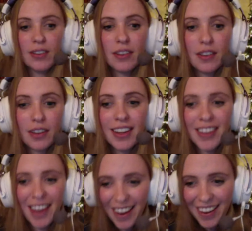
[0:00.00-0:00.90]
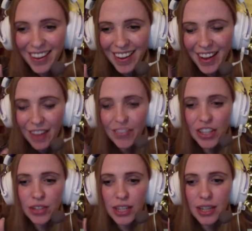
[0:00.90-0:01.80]
Yeah,
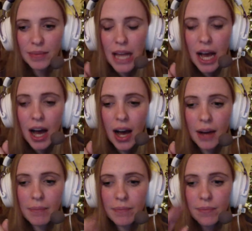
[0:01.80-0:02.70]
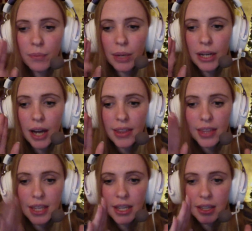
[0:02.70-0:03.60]
victory. But I
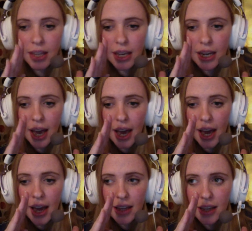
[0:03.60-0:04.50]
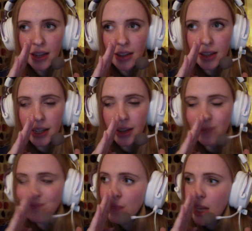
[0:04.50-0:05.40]
think that, like,
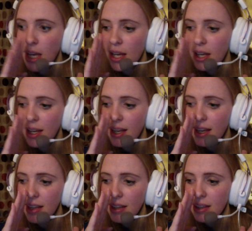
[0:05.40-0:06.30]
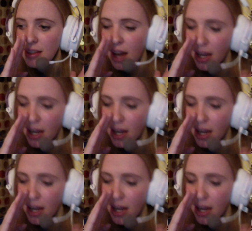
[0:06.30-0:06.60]
I think,